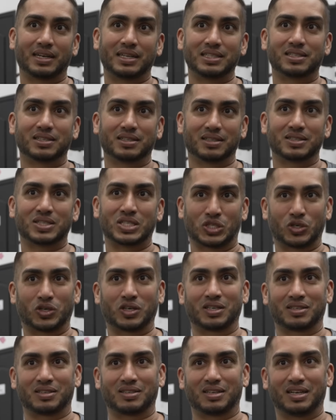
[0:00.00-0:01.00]
need to
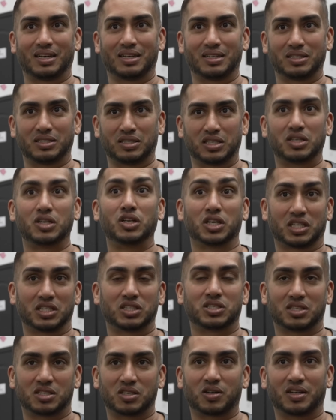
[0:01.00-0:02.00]
look
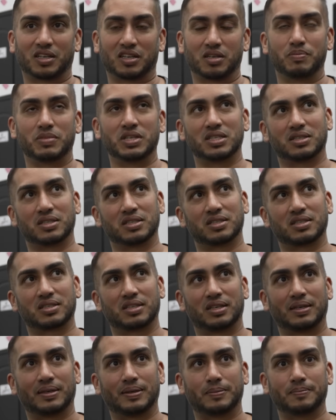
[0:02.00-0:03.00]
into starting a business.
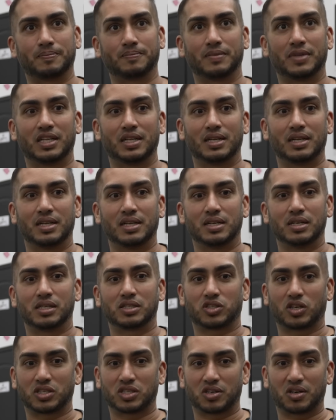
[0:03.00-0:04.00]
So
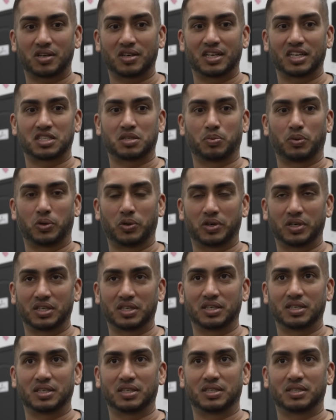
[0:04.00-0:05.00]
I started exploring
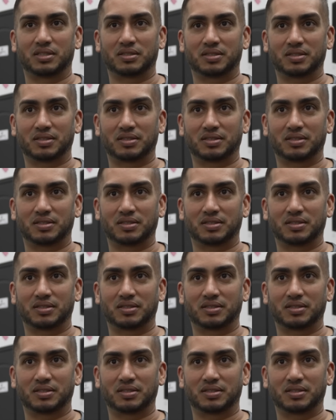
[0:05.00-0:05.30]
the